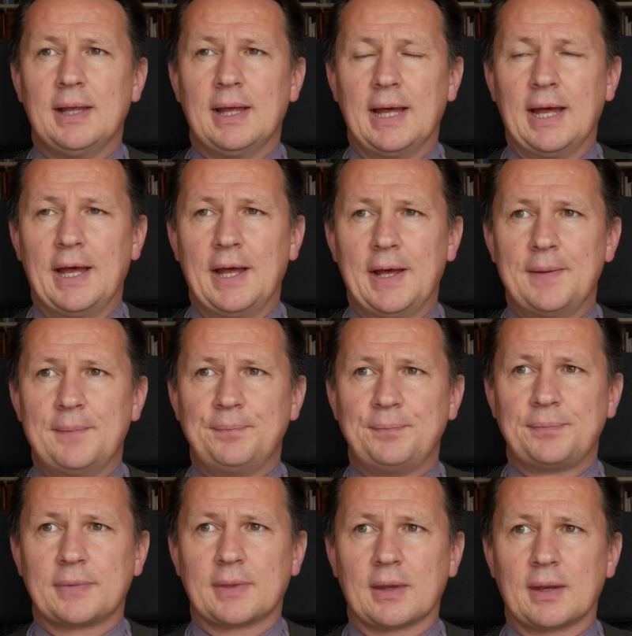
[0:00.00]

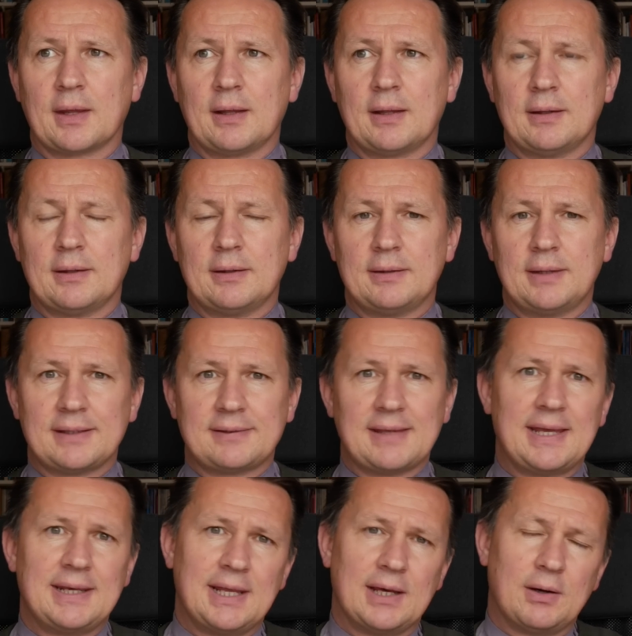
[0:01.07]
They're
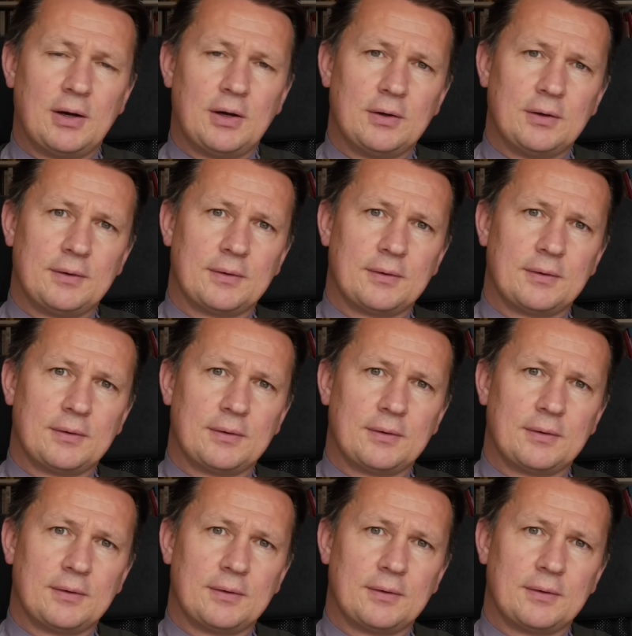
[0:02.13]
saying that, or